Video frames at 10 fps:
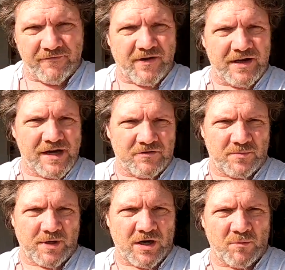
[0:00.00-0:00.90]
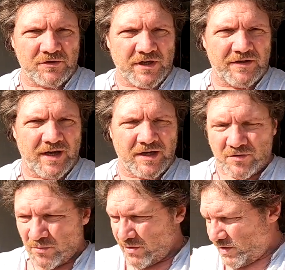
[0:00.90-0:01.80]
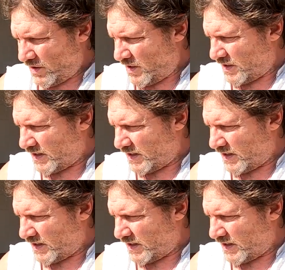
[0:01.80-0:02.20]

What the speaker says: I'll find out tomorrow once I take it to work,